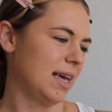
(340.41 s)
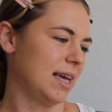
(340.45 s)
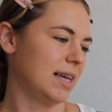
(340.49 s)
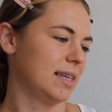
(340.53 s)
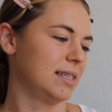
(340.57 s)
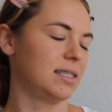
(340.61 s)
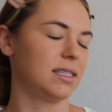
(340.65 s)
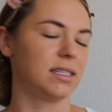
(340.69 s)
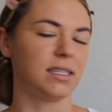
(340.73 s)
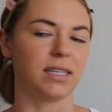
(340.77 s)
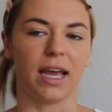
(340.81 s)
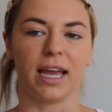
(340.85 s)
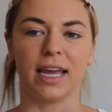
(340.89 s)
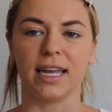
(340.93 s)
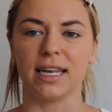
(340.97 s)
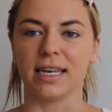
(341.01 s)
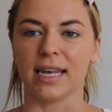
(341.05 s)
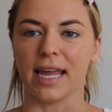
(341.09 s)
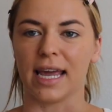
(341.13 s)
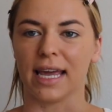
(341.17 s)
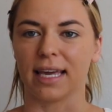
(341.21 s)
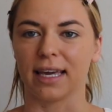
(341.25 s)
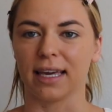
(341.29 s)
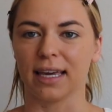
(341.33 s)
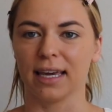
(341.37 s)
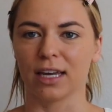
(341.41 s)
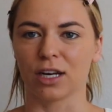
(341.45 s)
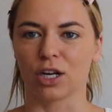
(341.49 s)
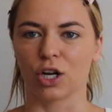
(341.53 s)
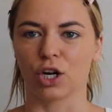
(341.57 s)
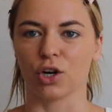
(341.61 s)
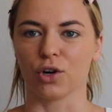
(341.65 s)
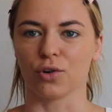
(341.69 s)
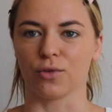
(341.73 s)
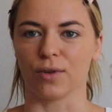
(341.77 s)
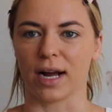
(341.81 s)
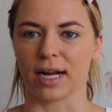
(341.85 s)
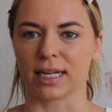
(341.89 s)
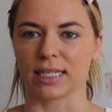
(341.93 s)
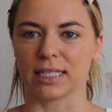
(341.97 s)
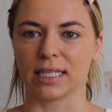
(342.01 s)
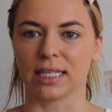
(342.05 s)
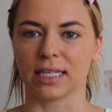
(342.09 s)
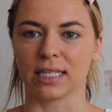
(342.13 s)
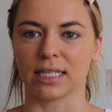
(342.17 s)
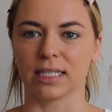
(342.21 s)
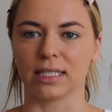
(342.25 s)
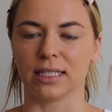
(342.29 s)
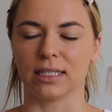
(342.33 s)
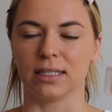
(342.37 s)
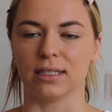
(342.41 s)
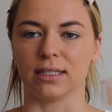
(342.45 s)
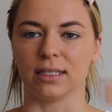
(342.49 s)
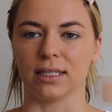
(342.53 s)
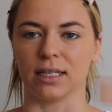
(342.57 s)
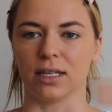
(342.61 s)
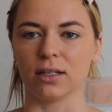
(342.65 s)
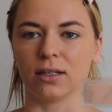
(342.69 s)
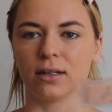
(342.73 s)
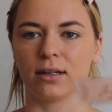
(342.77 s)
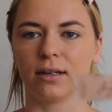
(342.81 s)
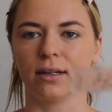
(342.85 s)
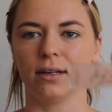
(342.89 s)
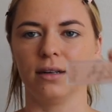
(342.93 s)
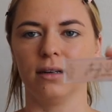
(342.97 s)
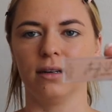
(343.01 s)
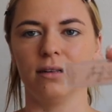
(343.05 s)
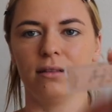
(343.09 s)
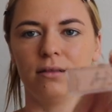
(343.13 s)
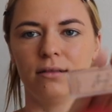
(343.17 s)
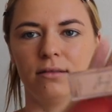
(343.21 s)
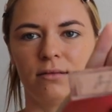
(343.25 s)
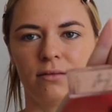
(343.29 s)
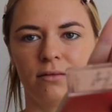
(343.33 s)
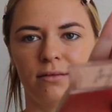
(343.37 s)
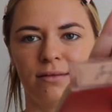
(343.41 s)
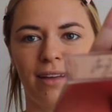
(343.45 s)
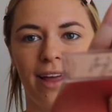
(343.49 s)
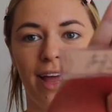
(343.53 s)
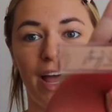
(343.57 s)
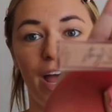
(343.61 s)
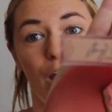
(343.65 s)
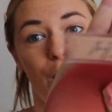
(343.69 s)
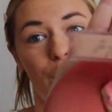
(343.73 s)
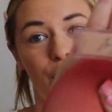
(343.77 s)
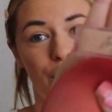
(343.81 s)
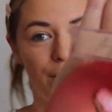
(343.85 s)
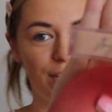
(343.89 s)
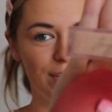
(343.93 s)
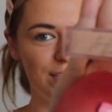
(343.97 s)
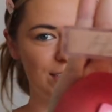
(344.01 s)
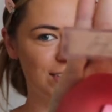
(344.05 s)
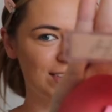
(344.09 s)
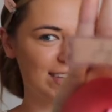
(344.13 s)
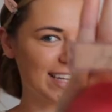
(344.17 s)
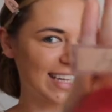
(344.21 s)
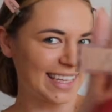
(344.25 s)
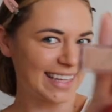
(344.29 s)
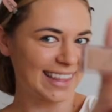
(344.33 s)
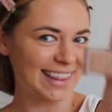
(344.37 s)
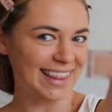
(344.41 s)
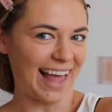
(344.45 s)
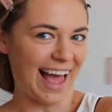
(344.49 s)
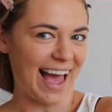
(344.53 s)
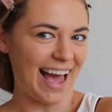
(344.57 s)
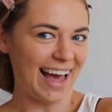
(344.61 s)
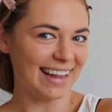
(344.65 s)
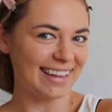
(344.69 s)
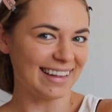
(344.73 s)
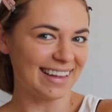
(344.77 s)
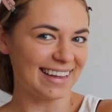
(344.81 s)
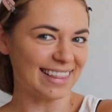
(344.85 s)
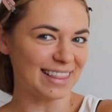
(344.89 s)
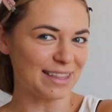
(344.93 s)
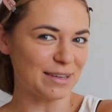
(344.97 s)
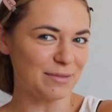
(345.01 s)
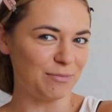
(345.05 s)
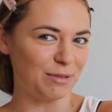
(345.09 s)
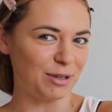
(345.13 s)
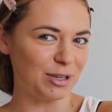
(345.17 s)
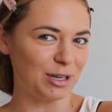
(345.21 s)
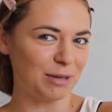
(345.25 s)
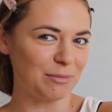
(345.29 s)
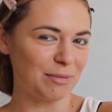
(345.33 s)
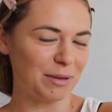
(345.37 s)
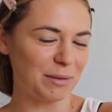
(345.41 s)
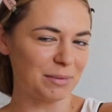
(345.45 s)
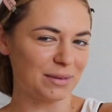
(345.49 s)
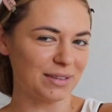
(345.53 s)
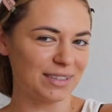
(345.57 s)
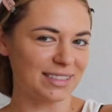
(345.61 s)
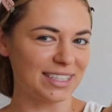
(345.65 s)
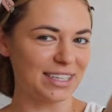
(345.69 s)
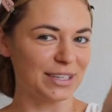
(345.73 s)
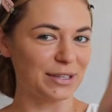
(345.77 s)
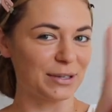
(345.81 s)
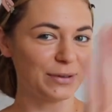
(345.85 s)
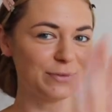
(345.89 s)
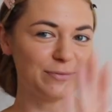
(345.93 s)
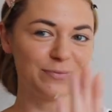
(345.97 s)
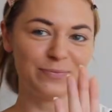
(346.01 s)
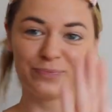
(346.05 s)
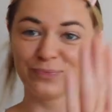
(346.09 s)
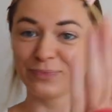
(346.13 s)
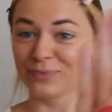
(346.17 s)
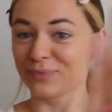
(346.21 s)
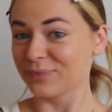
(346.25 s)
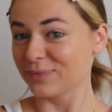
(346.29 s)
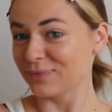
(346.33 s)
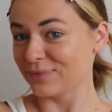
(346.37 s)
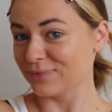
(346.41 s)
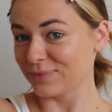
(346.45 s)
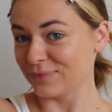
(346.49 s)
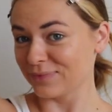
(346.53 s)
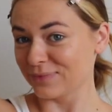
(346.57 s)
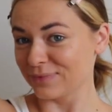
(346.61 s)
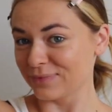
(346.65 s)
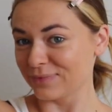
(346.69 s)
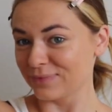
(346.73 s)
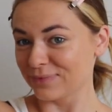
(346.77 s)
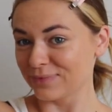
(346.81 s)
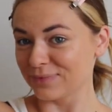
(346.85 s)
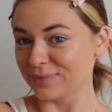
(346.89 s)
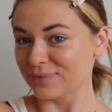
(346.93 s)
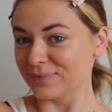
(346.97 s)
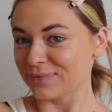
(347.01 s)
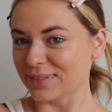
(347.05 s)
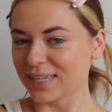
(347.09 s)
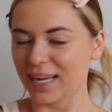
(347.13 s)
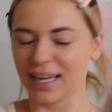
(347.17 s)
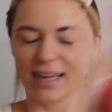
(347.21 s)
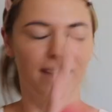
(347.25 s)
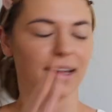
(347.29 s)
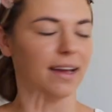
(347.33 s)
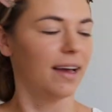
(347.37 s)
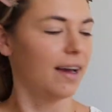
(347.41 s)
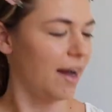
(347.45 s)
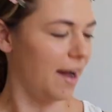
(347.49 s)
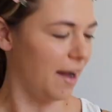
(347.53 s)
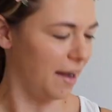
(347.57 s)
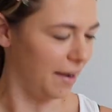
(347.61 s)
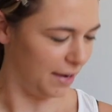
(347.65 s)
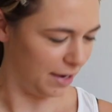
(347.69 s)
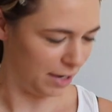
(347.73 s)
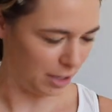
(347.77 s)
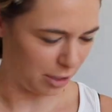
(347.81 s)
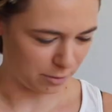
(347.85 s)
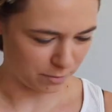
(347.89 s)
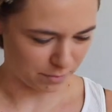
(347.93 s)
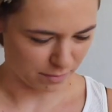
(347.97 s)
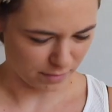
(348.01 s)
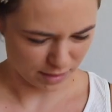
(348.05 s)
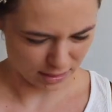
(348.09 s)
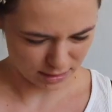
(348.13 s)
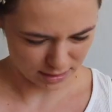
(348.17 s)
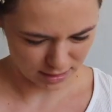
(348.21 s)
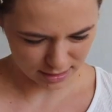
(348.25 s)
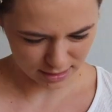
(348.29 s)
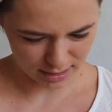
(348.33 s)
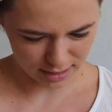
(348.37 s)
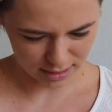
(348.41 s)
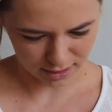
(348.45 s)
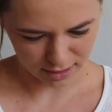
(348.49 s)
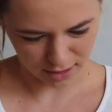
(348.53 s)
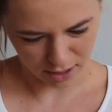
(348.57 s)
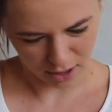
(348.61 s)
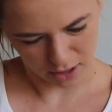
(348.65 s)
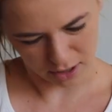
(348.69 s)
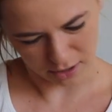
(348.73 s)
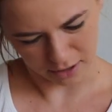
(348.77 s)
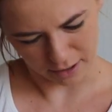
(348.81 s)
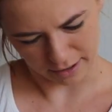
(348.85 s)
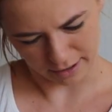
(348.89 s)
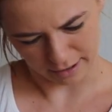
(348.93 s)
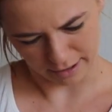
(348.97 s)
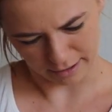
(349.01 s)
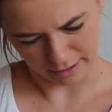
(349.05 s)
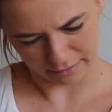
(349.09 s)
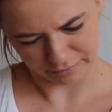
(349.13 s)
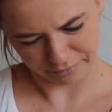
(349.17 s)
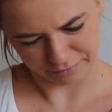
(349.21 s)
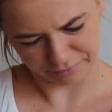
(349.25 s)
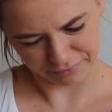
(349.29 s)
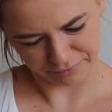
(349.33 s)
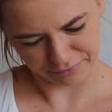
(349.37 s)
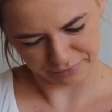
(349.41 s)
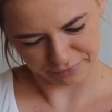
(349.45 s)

Stay Naked Correcting Concealer. I'll do like that, like the beauty people do. Um, this is in the color